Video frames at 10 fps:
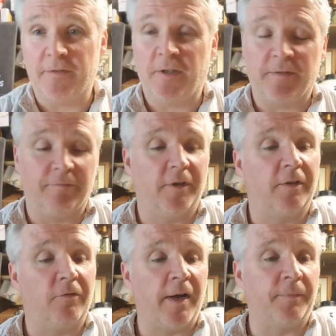thought
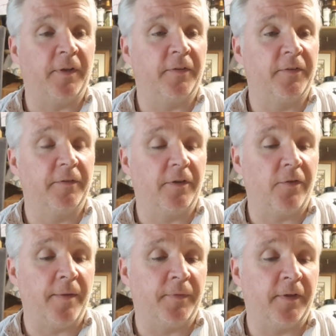I'd grab this
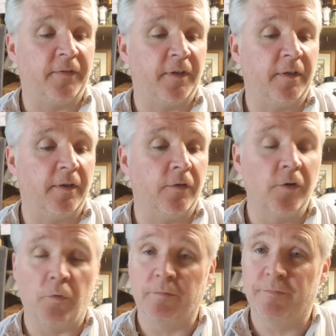and
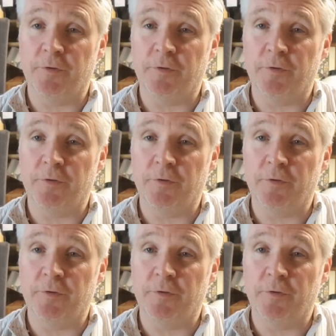another one.